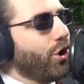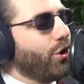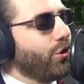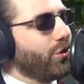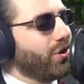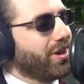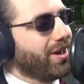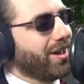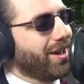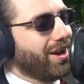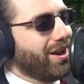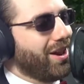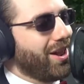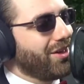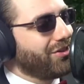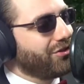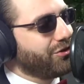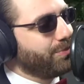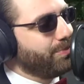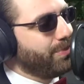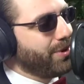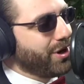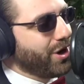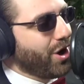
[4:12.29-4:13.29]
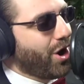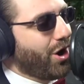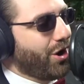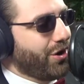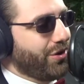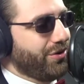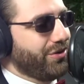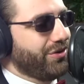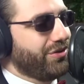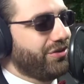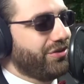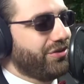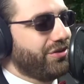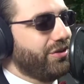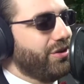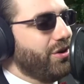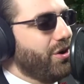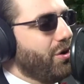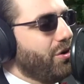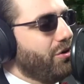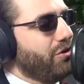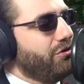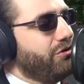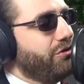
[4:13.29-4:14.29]
Okay, let's be honest.
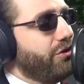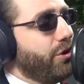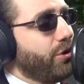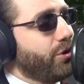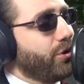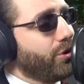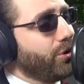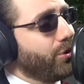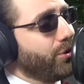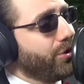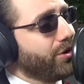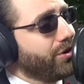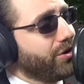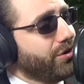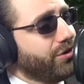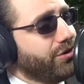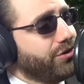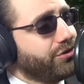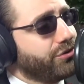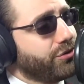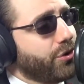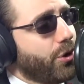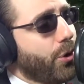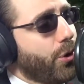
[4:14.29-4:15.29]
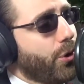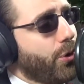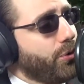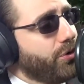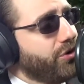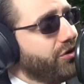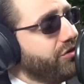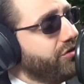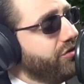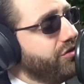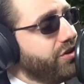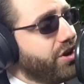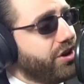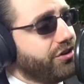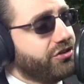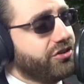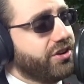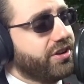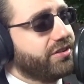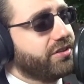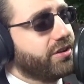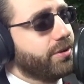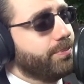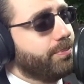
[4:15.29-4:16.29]
Vocaloid on its own is not
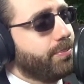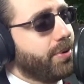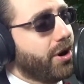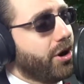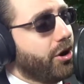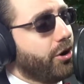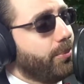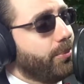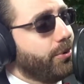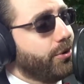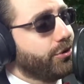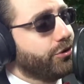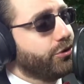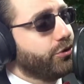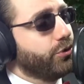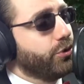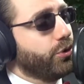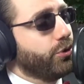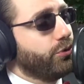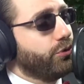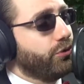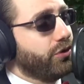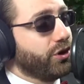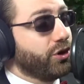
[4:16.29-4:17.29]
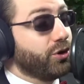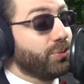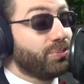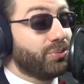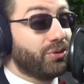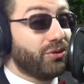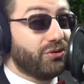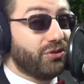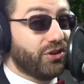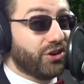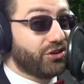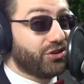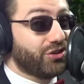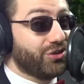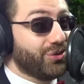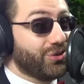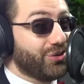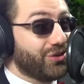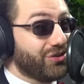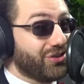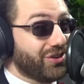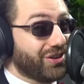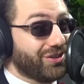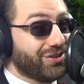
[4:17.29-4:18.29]
yet comparable to a real
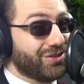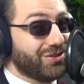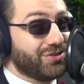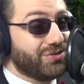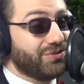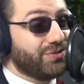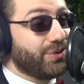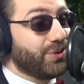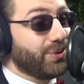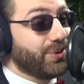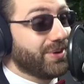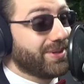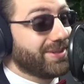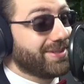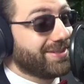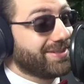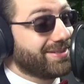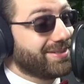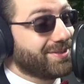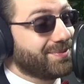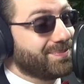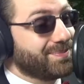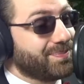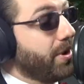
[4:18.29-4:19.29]
professional singer's voice.